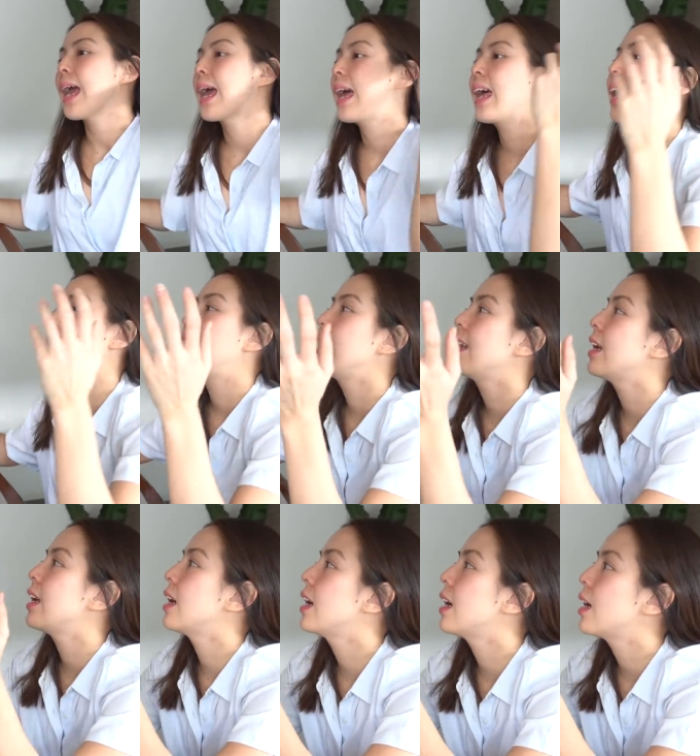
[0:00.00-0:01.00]
and
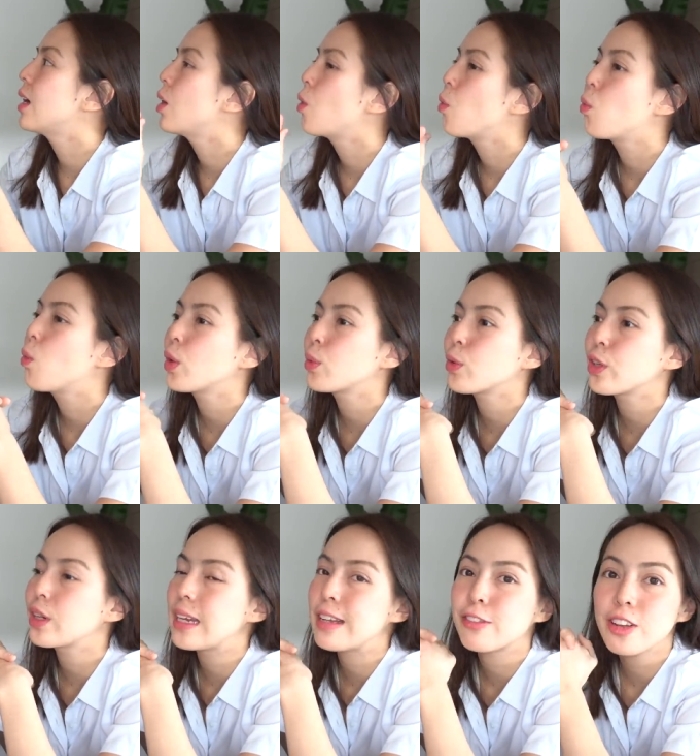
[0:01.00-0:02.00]
what we're
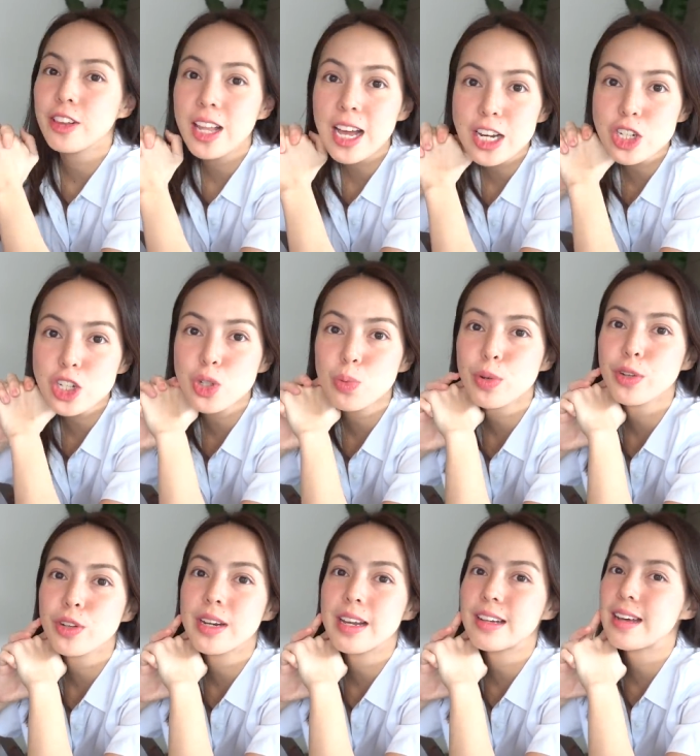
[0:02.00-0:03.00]
gonna eat for lunch, what
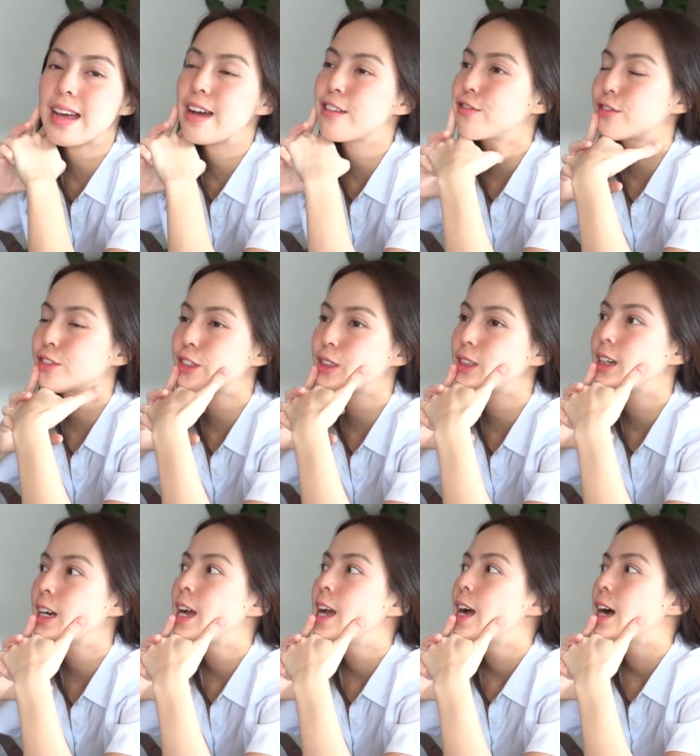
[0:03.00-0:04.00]
we're gonna have
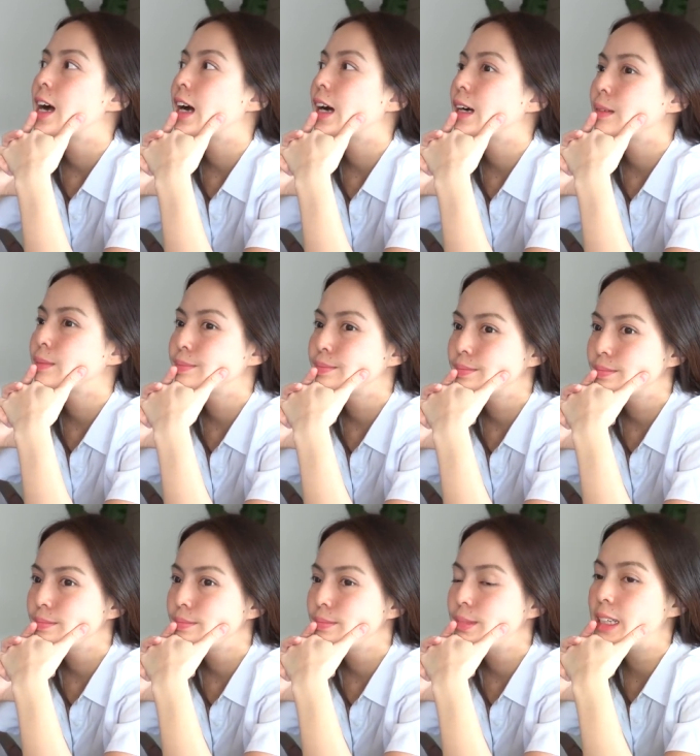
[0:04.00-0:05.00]
for
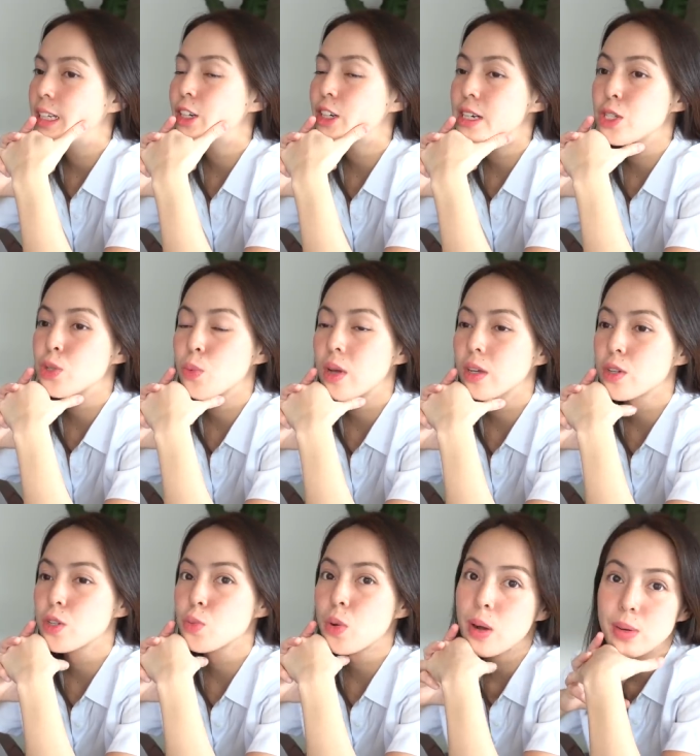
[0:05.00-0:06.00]
um, dinner as well
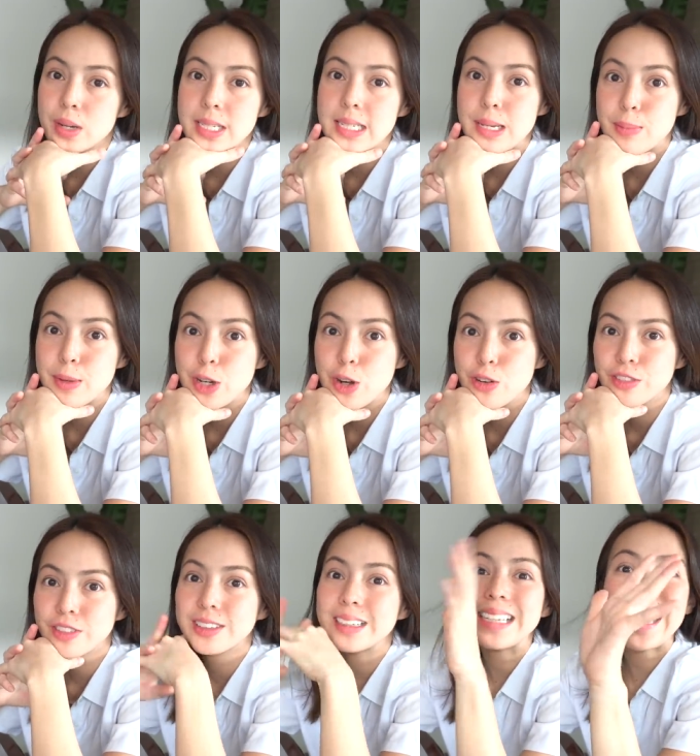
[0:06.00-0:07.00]
because Wawa's sleeping
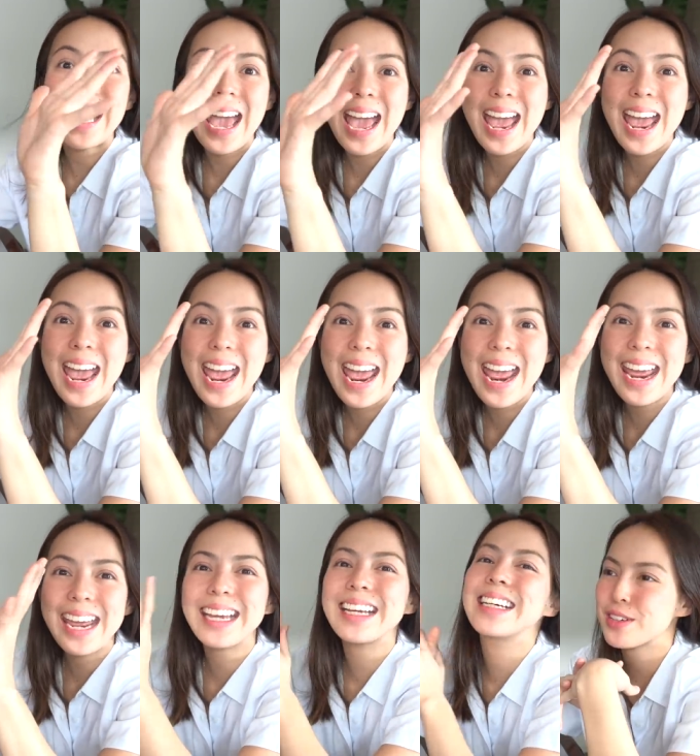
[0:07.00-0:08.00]
over.
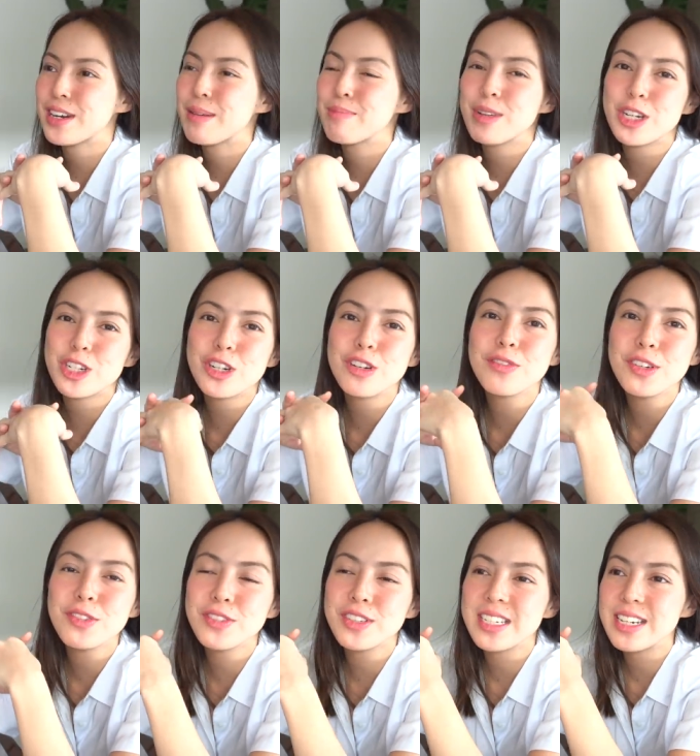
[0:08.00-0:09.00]
Yay! I'm not sure if
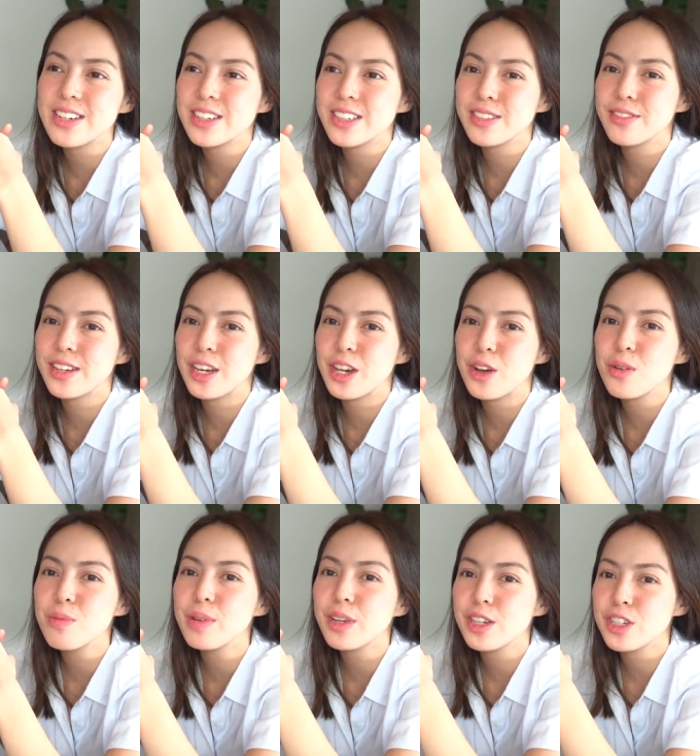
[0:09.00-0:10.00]
you've seen her
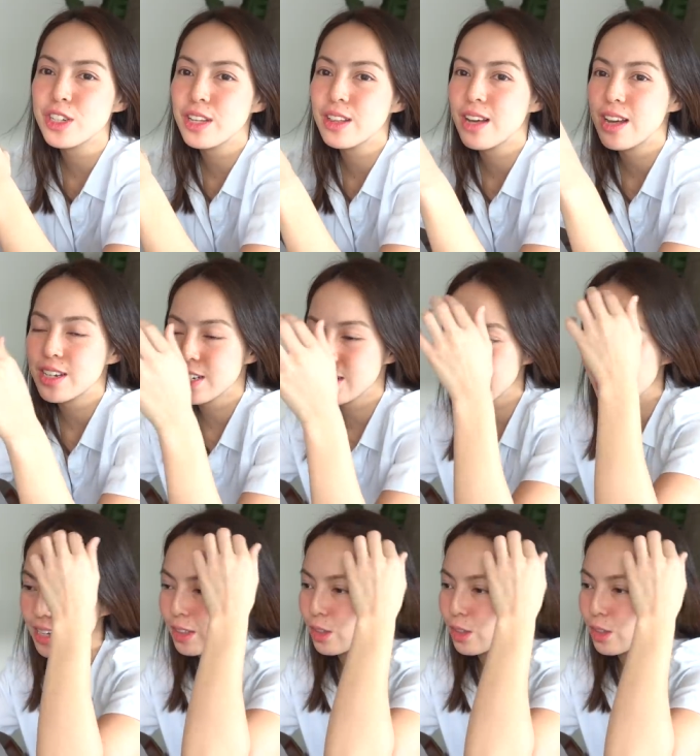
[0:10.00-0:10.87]
video because she launched uh,